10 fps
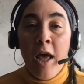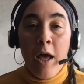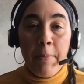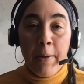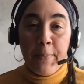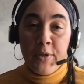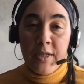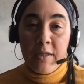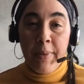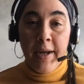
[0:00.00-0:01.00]
about
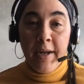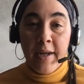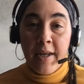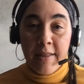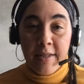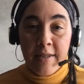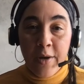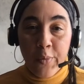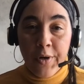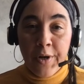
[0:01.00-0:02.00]
participating in this
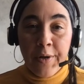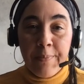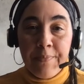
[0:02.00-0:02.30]
network.